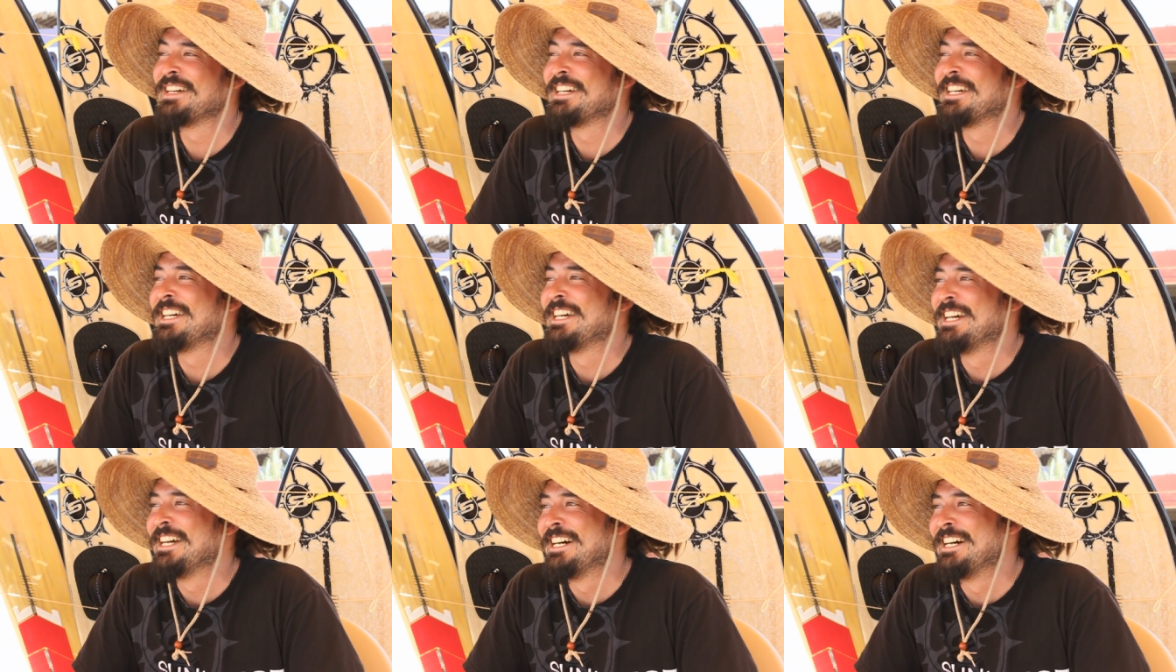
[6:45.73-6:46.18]

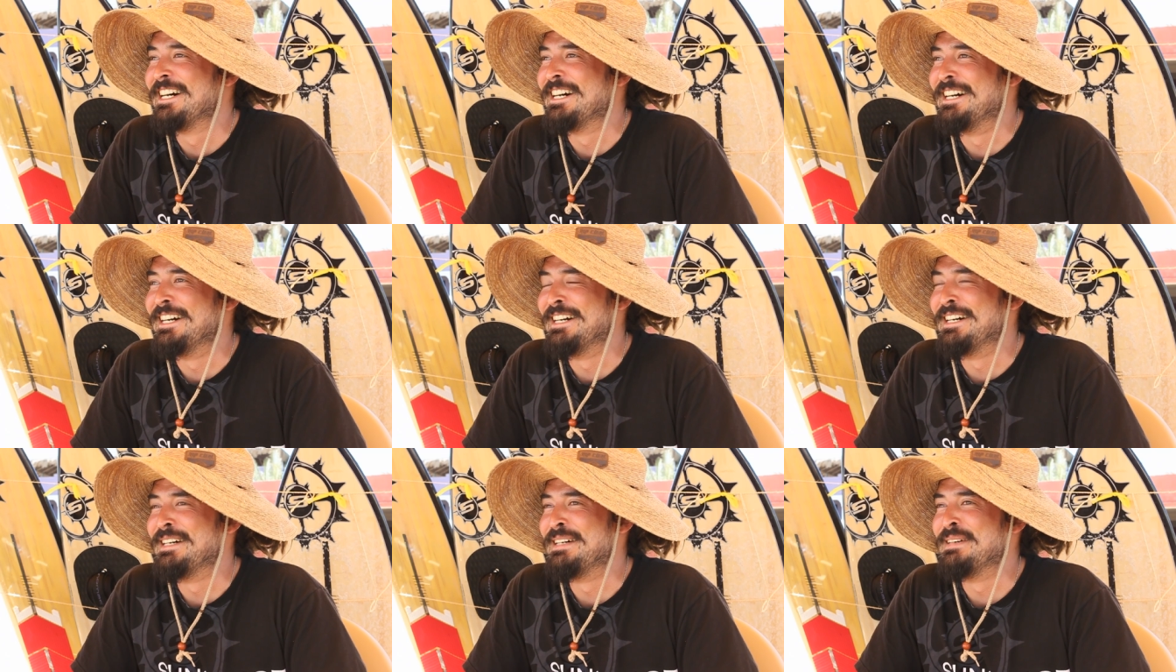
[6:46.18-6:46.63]

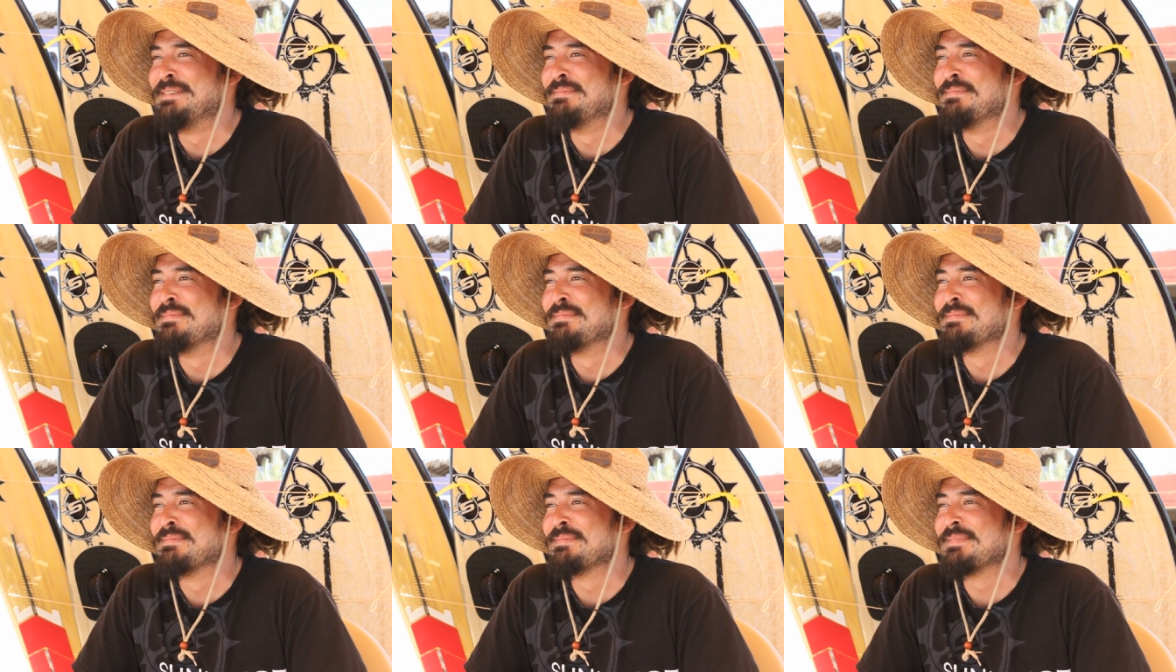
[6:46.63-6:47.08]

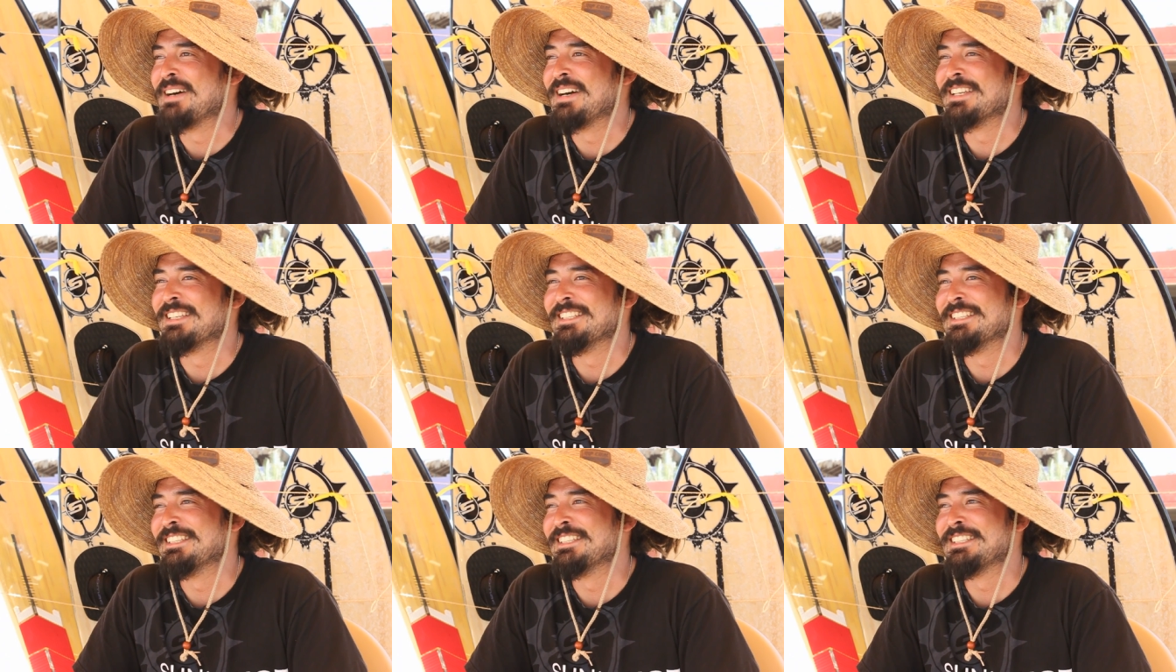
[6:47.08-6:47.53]

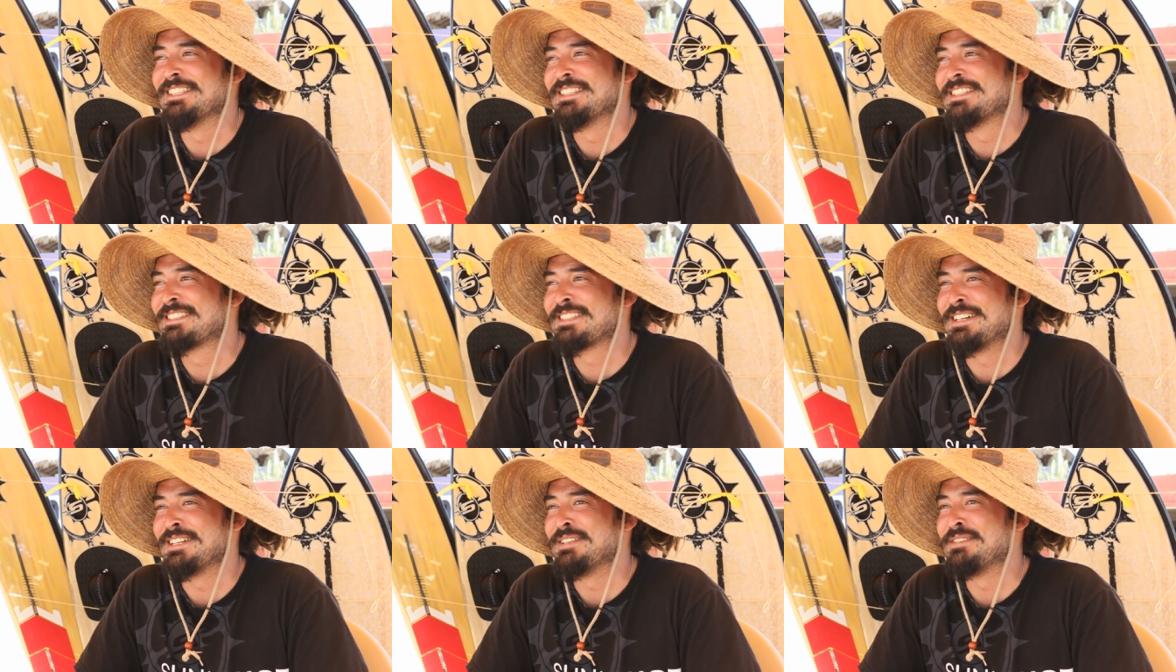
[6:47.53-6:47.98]
I
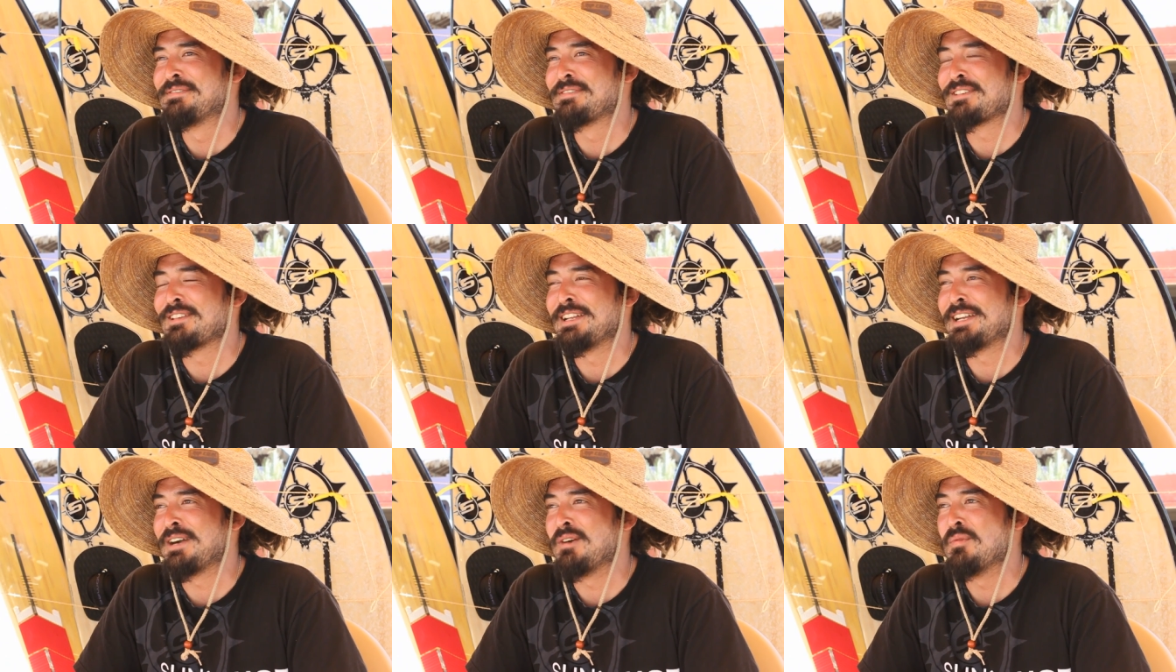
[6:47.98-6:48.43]
studied
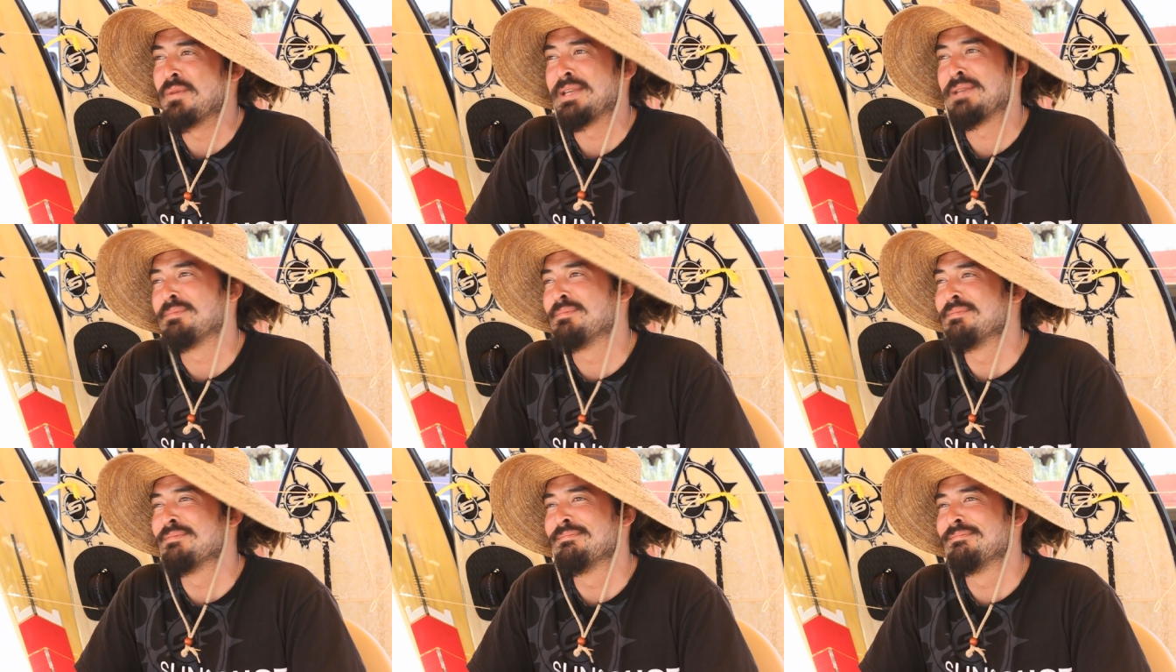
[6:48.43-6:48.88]
for like a week.